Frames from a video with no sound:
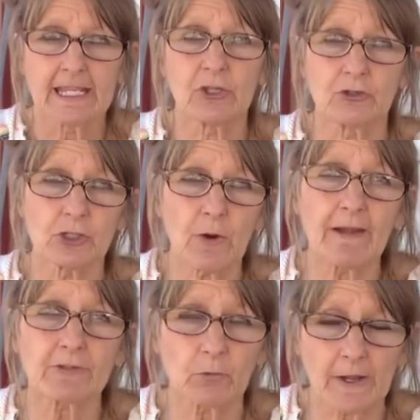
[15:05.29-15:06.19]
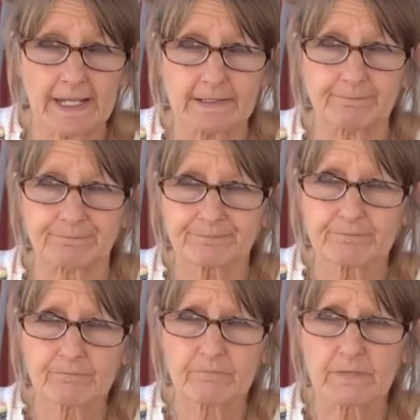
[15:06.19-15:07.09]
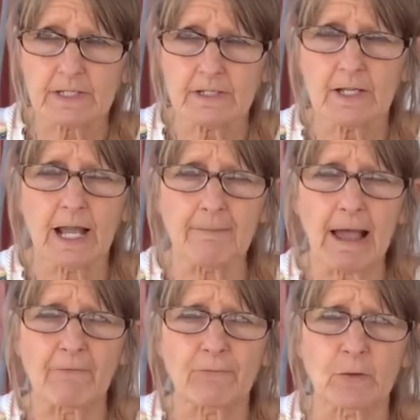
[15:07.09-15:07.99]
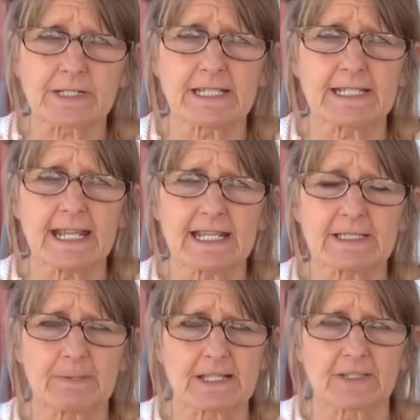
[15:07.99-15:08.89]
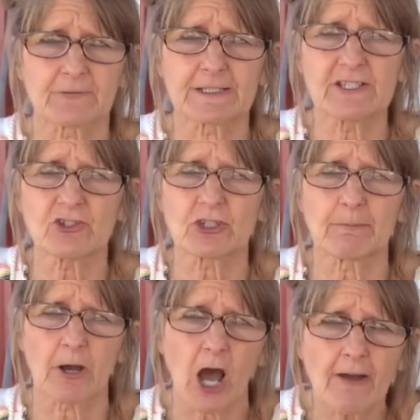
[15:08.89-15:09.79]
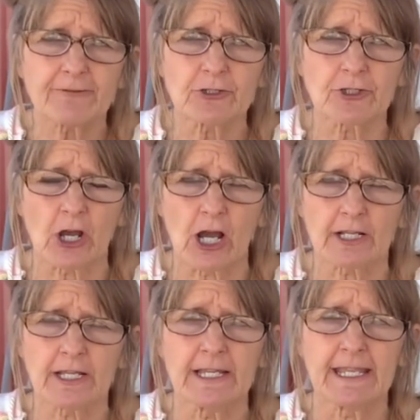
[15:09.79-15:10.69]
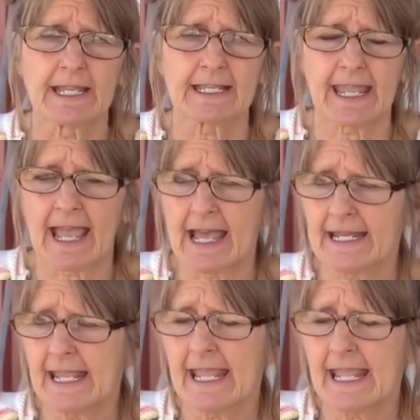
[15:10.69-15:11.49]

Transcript: You do have to wait about 14 days because fleas jump off your dog and cat